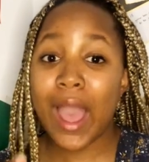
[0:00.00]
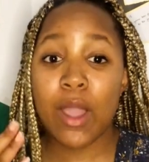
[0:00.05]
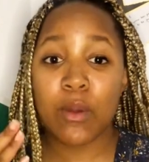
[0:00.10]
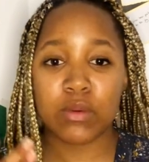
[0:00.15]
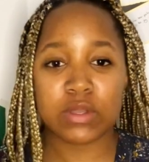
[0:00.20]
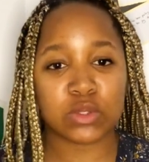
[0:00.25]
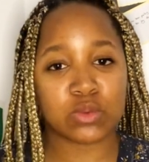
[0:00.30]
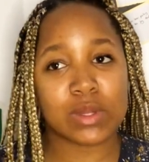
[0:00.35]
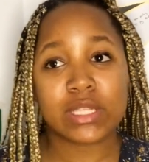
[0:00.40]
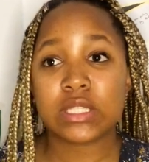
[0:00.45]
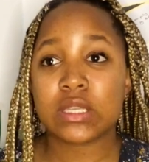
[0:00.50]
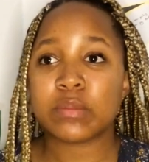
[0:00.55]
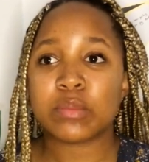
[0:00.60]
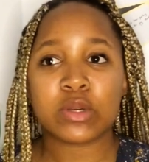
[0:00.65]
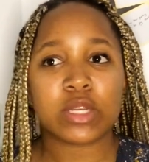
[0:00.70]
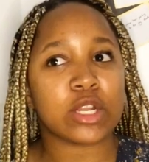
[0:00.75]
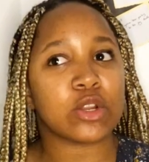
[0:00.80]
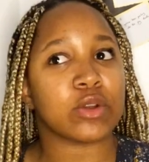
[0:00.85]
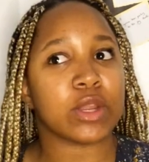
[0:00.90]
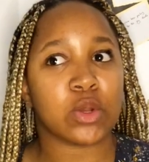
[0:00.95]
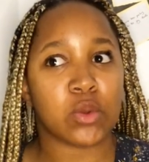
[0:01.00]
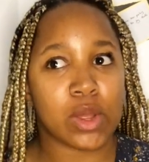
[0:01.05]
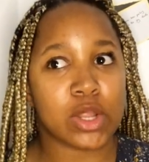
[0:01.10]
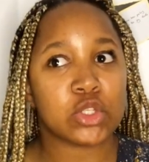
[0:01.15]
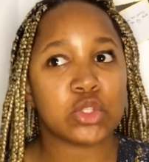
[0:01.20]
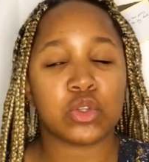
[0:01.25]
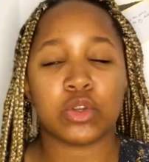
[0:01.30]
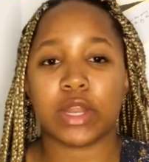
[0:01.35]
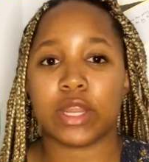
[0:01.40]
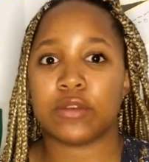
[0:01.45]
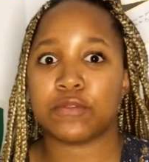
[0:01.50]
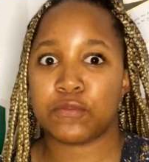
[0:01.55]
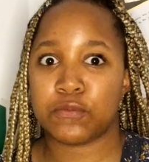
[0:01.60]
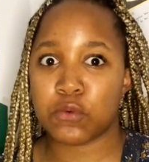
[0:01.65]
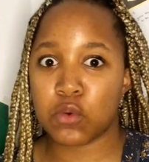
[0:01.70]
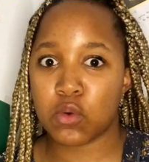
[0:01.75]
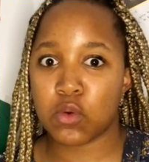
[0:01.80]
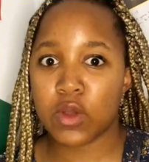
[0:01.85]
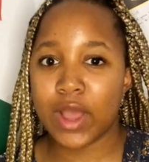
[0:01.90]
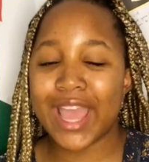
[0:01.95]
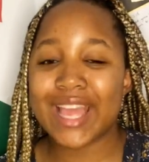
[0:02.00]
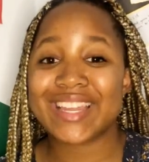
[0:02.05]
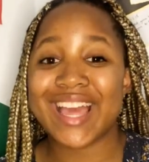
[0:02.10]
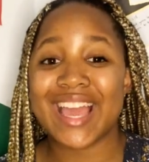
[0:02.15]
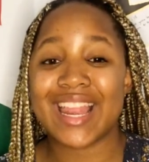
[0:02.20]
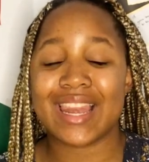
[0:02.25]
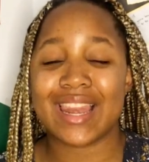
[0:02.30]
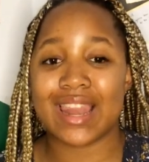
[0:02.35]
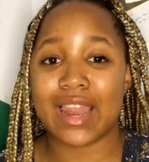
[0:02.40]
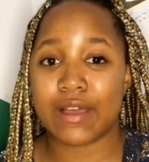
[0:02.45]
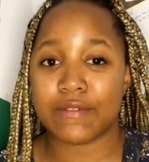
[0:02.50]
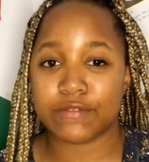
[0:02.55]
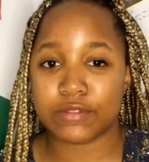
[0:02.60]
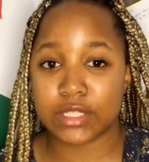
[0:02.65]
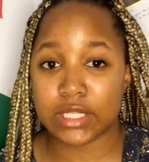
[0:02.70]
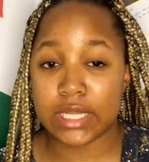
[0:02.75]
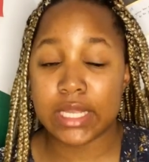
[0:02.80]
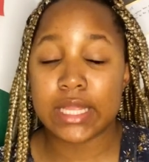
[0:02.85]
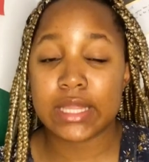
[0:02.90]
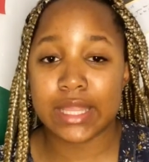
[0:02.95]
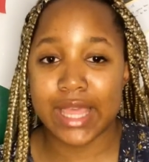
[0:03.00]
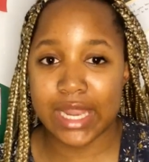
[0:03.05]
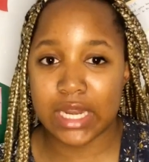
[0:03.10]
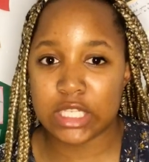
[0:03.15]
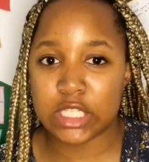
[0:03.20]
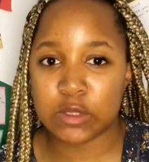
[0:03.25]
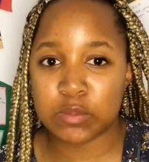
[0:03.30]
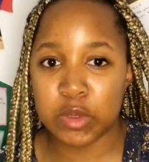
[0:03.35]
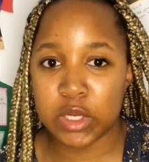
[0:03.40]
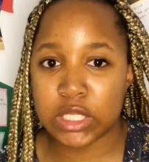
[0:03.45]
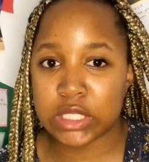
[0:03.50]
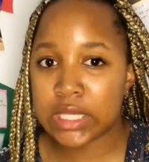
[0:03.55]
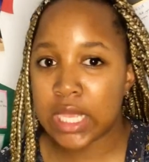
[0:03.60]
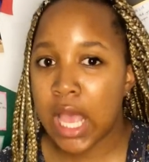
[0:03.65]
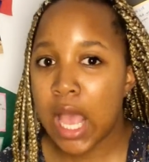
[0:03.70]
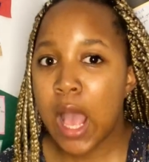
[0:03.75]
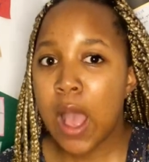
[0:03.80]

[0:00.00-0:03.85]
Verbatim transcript: I was once a boarder grade 1 to grade 4 and I loved that experience.